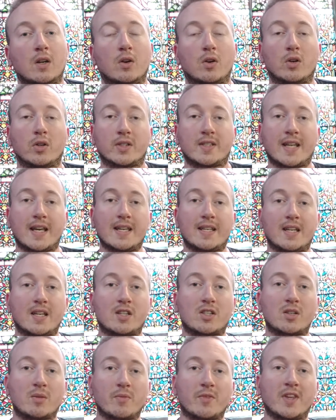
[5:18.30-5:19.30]
or taking
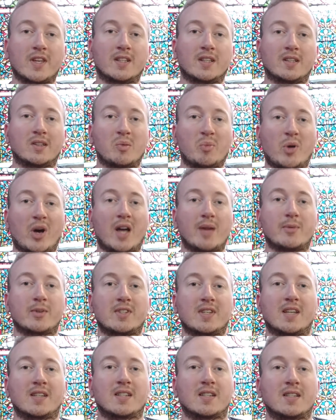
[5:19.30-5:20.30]
something that the Bible
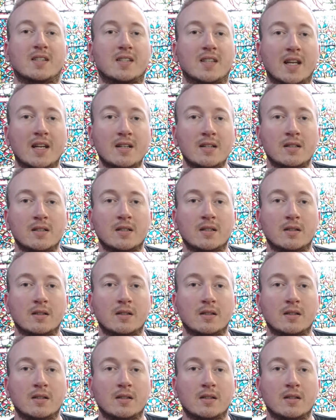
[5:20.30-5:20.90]
says is sin,